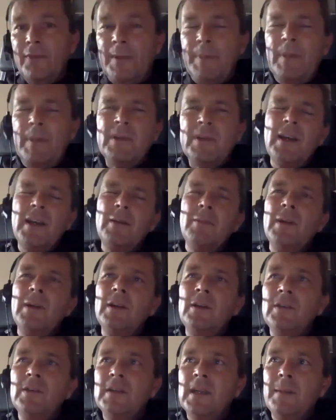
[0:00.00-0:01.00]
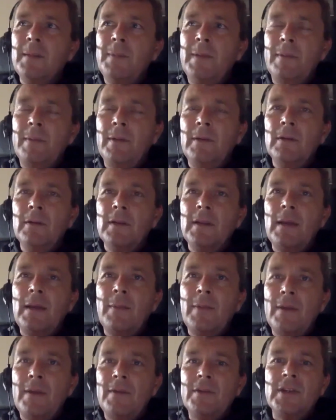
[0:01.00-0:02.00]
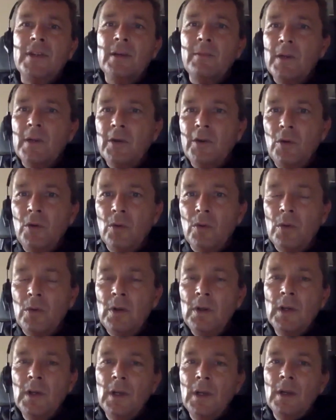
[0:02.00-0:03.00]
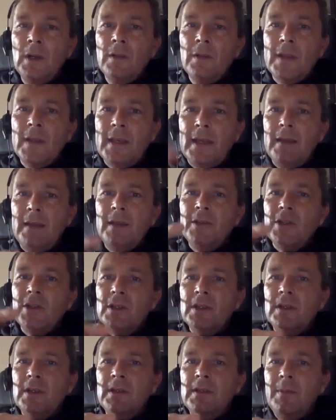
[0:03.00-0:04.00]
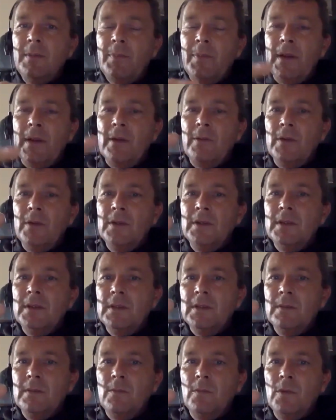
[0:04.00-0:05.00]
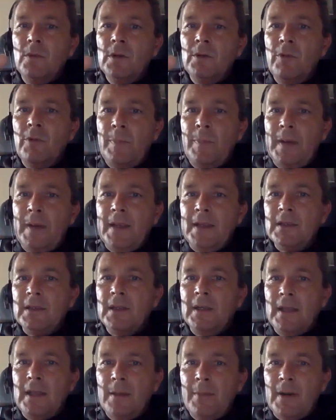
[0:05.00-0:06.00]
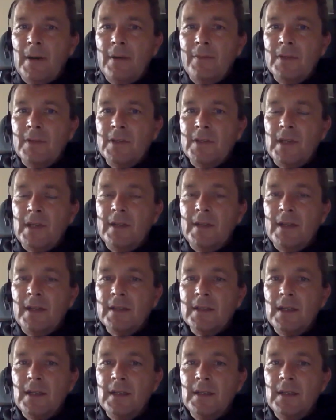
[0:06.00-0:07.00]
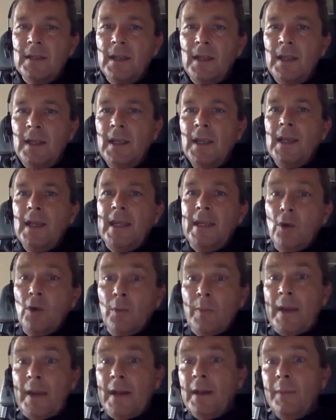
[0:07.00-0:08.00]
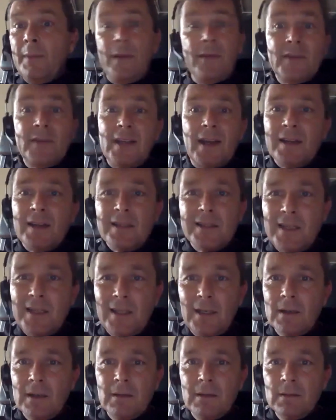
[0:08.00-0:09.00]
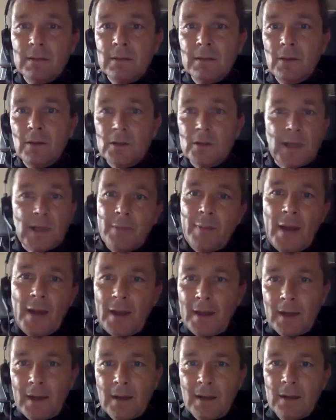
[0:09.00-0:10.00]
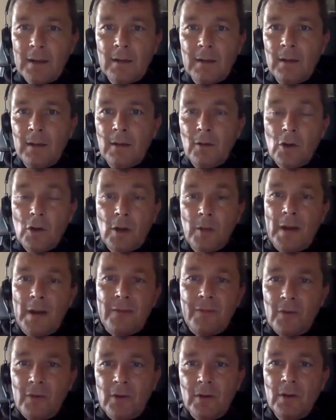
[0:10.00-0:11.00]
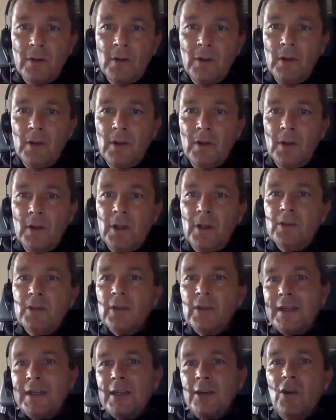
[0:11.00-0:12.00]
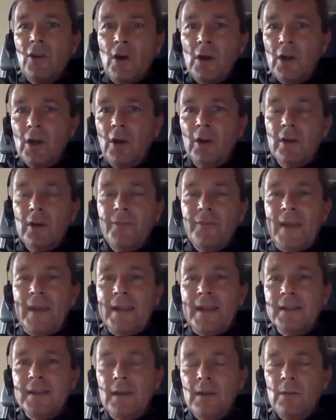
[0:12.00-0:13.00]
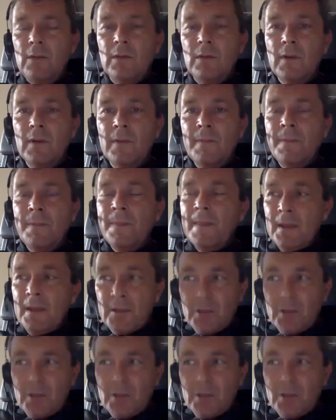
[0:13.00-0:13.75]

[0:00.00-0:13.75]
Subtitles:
People say, well, you're taking people out of the Aberafon side. Well, no. The guy that Justin Tipperick would replace in the Aberafon side that Saturday, he'd go back and play for Tata Steel or Taibach or Carmarthen. So there's a knock-on effect down. Yeah.